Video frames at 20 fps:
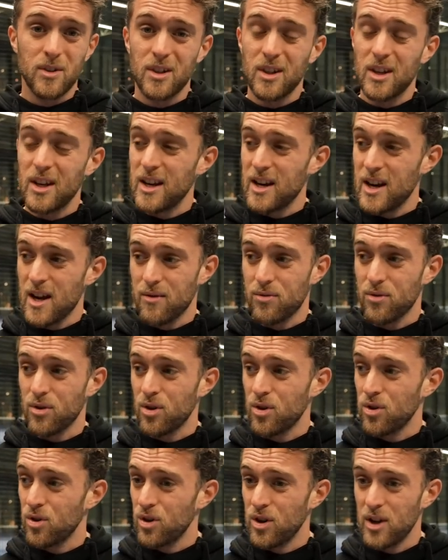
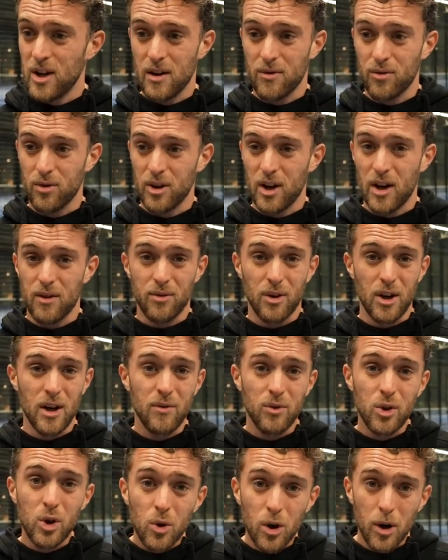Never, never, never.
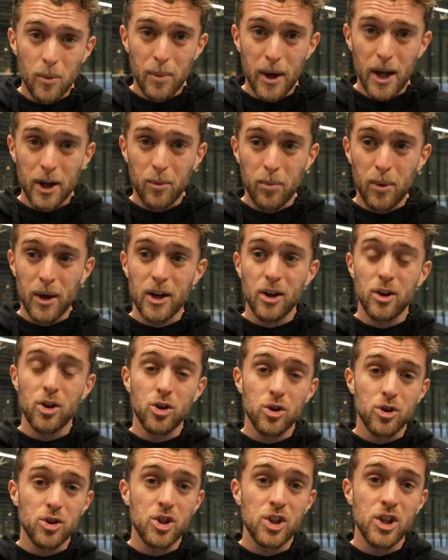If you are a paddle player and
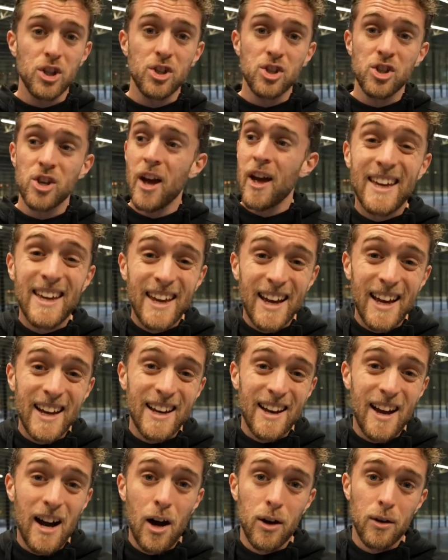you're cheats,
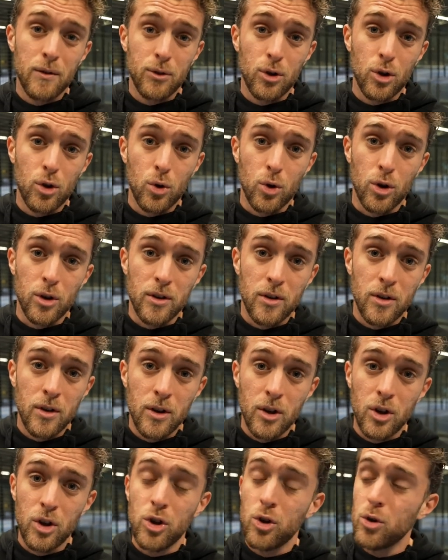get out of the court.
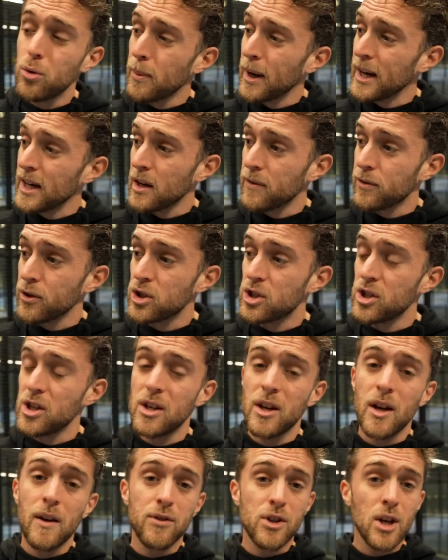You may never
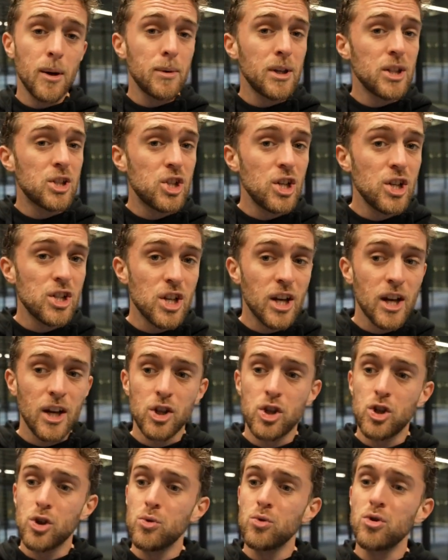cheat. If somebody cheats
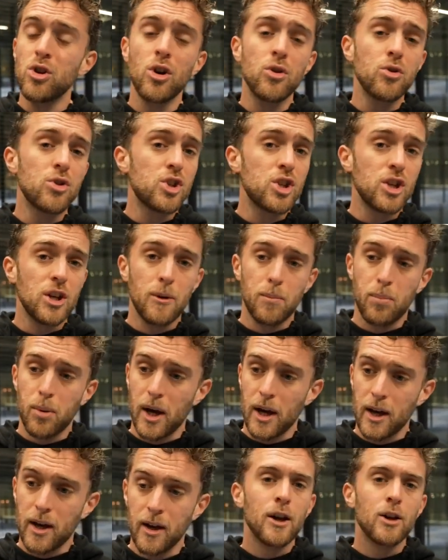against you, don't cheat
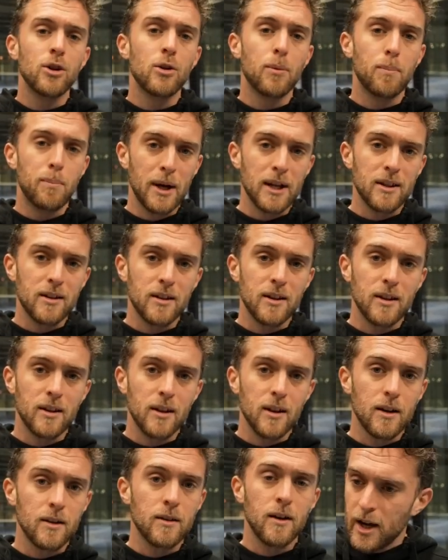back. You're better than
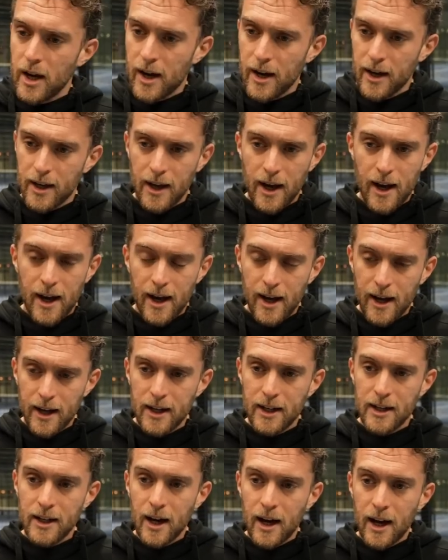that. I
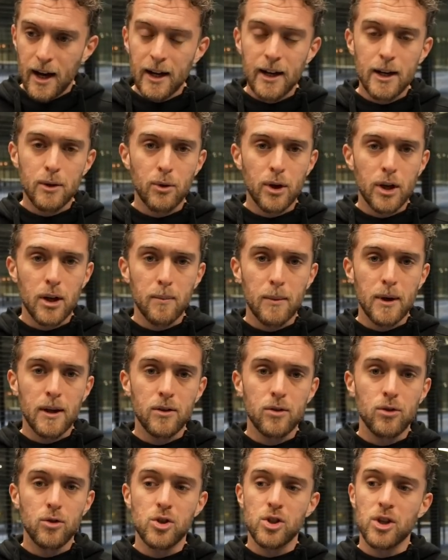highly, highly
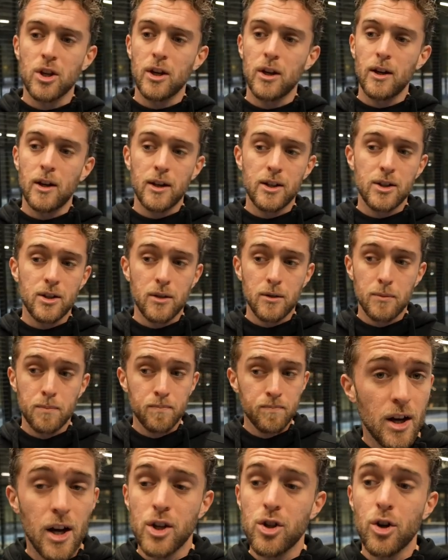recommend to say, listen,
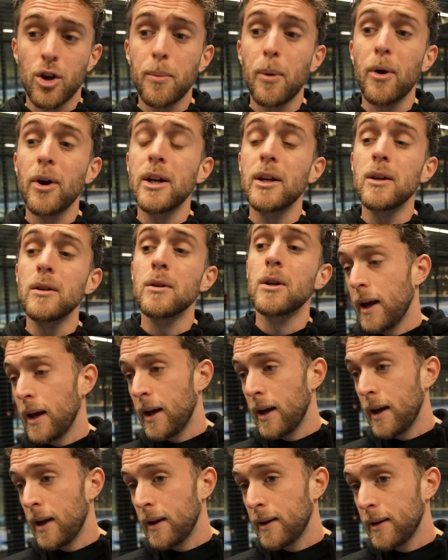I saw the ball in
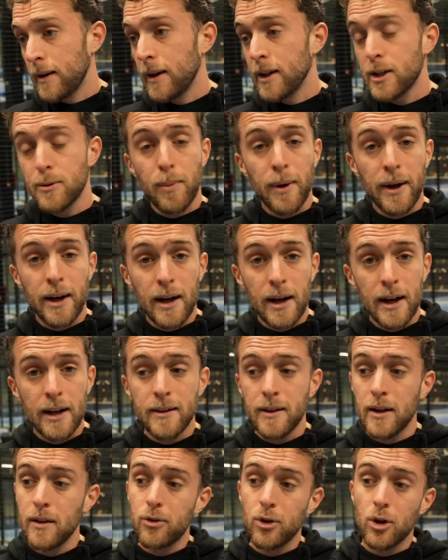and let's play a
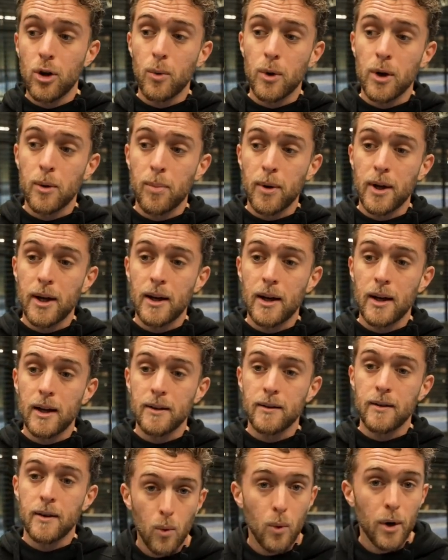let. If you don't want to play a
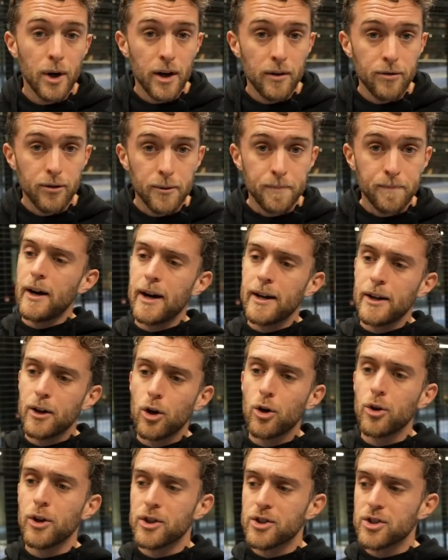let, whatever. I
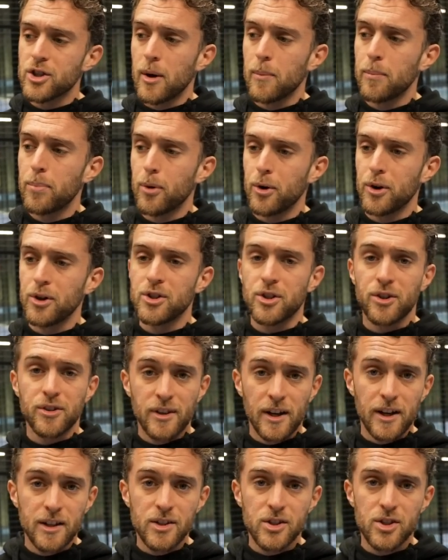know that some points are
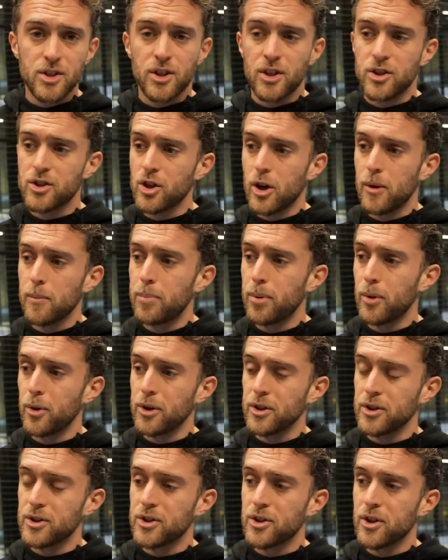tense, that some
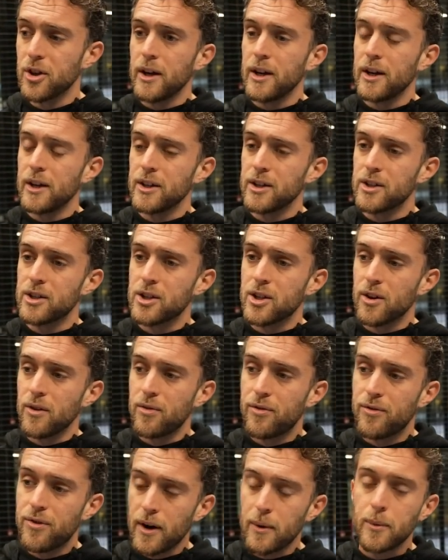points it is
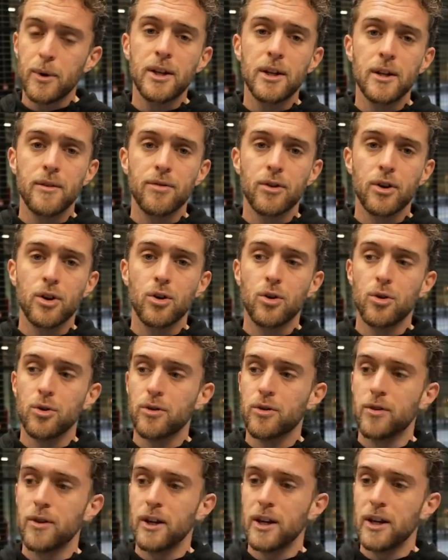very
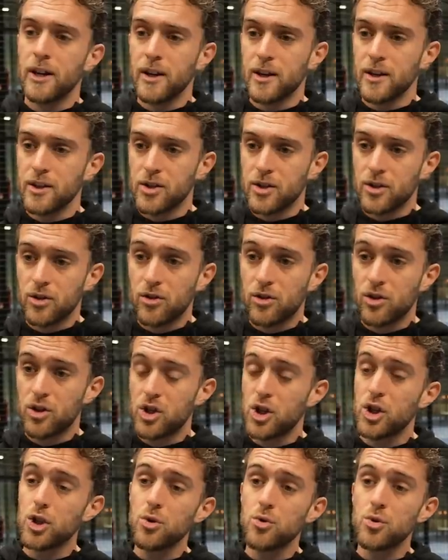difficult. It is
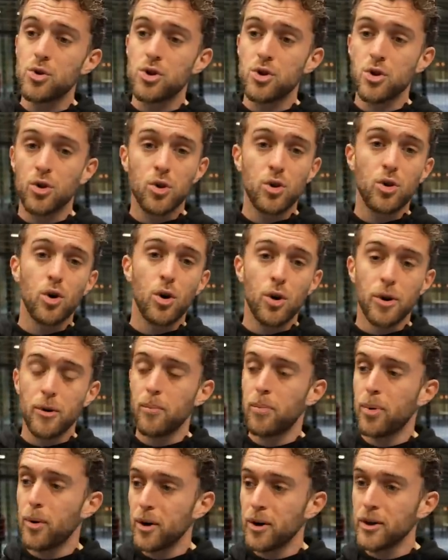juice,
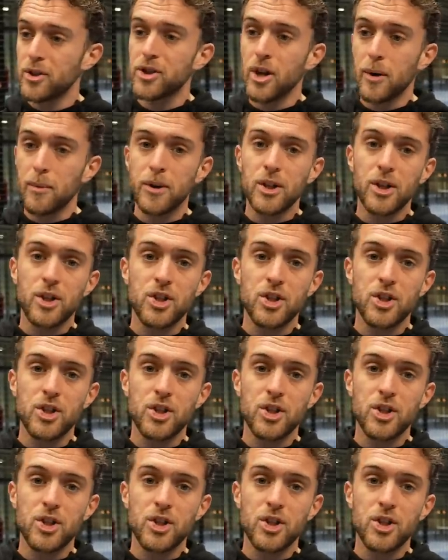golden point. Somebody